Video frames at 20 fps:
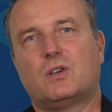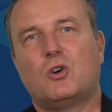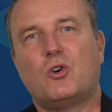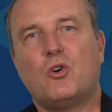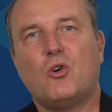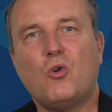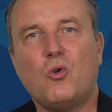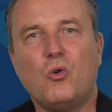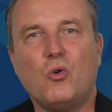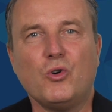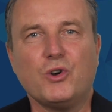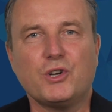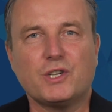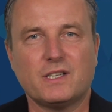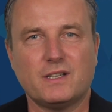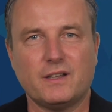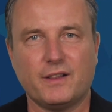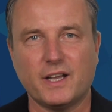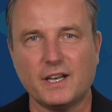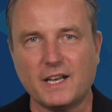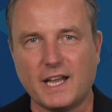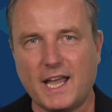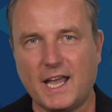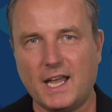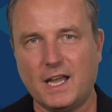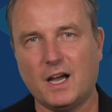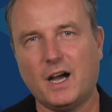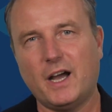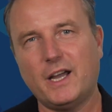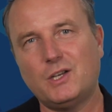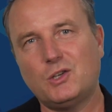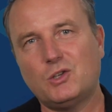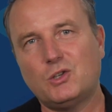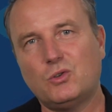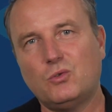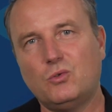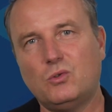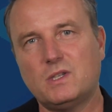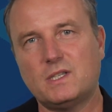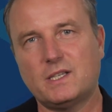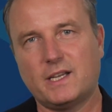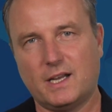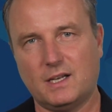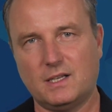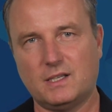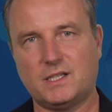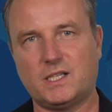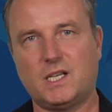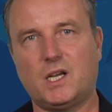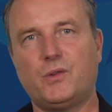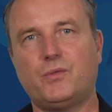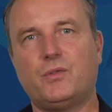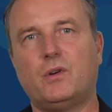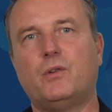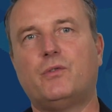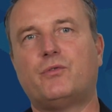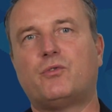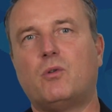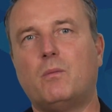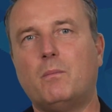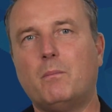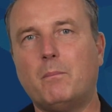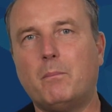caution that AI tools can suffer from